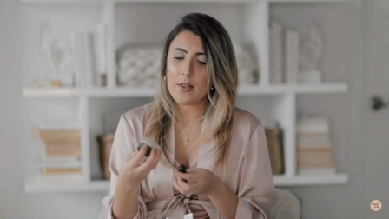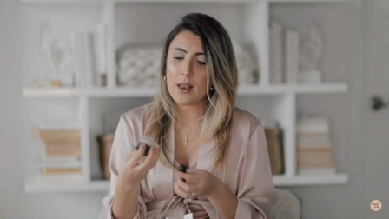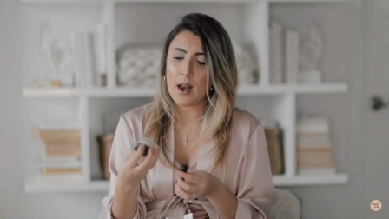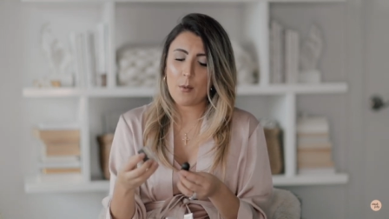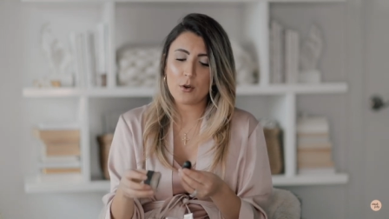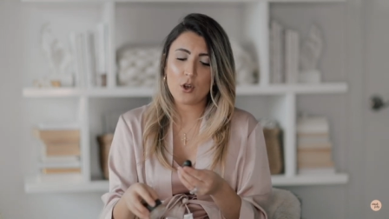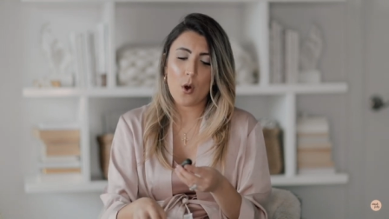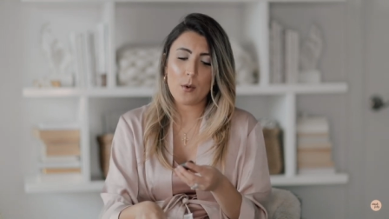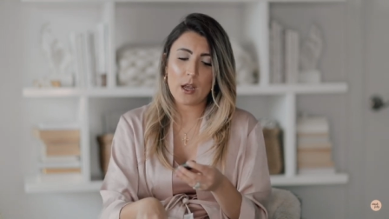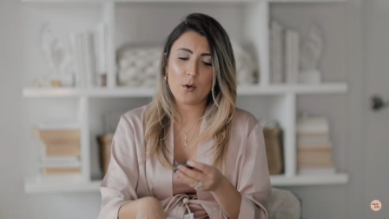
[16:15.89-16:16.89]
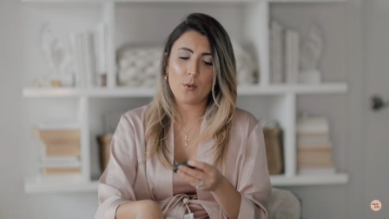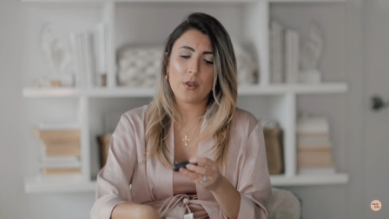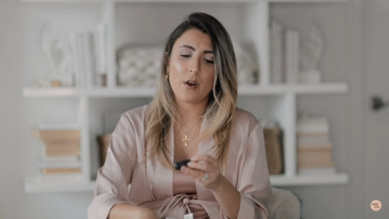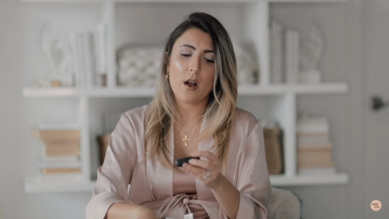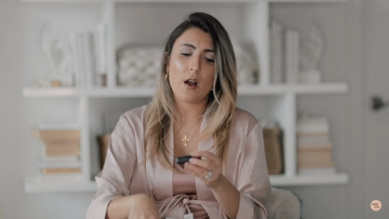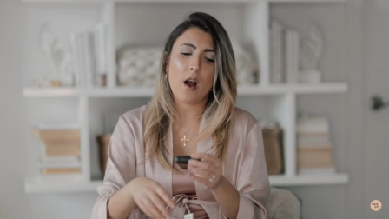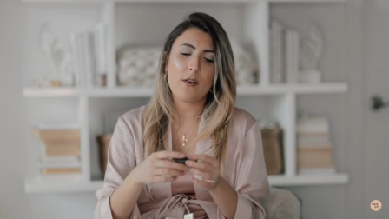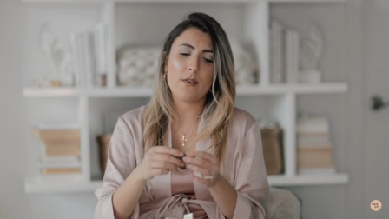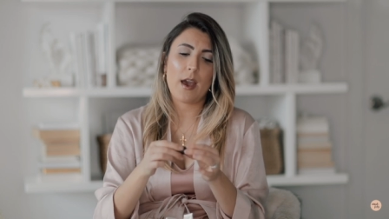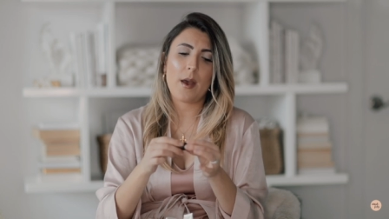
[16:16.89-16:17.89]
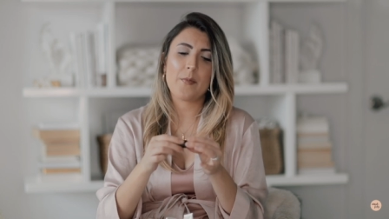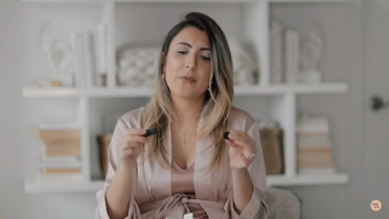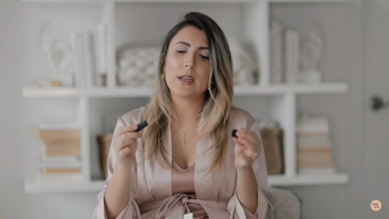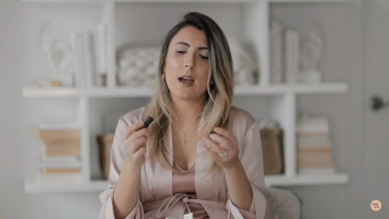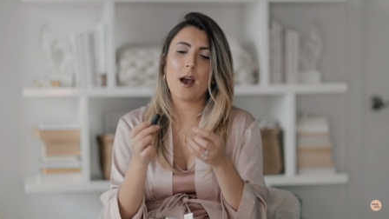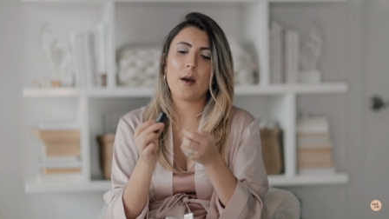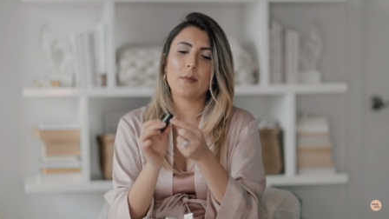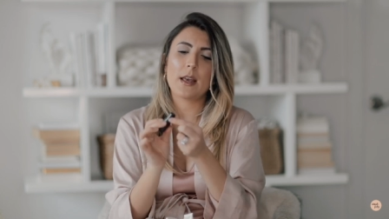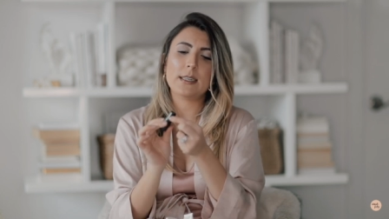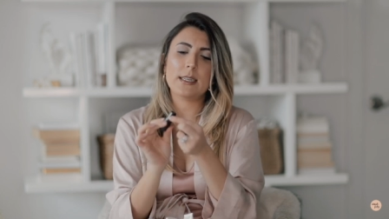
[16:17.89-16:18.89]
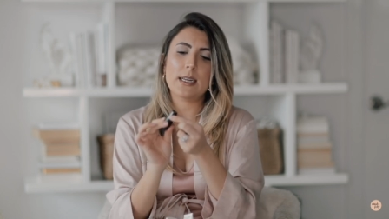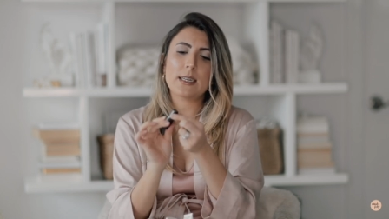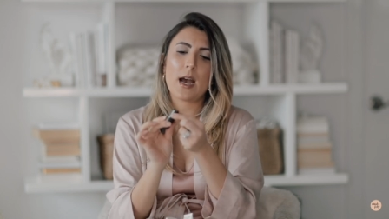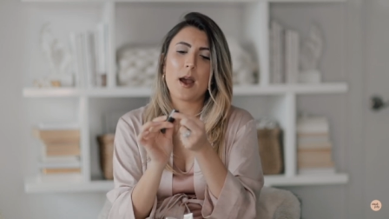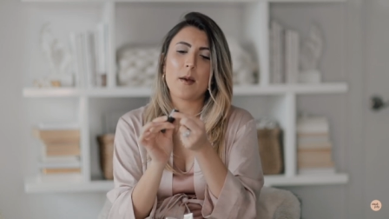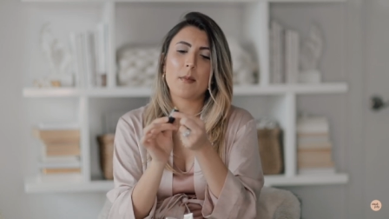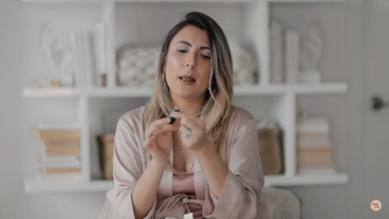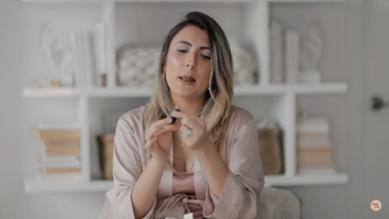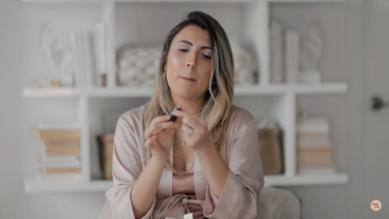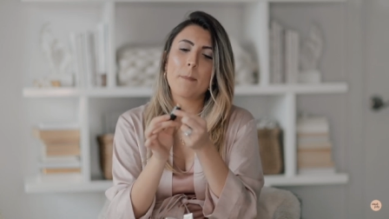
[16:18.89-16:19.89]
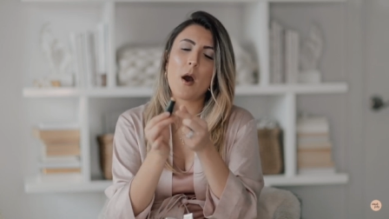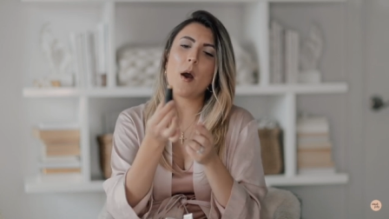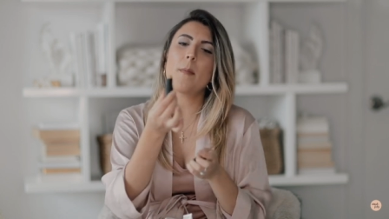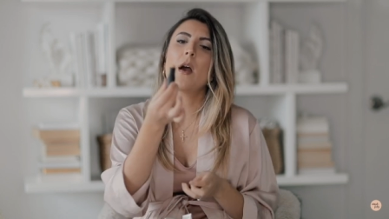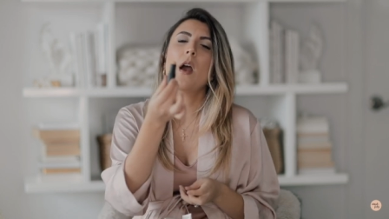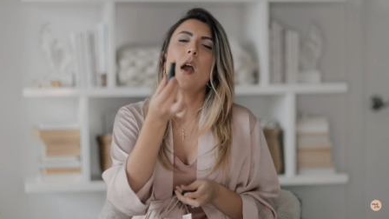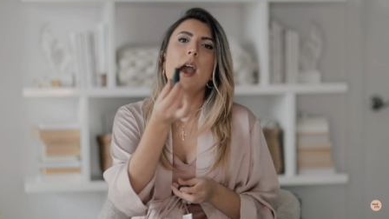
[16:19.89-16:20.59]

and then I would go in with their agave um, like daytime lip balm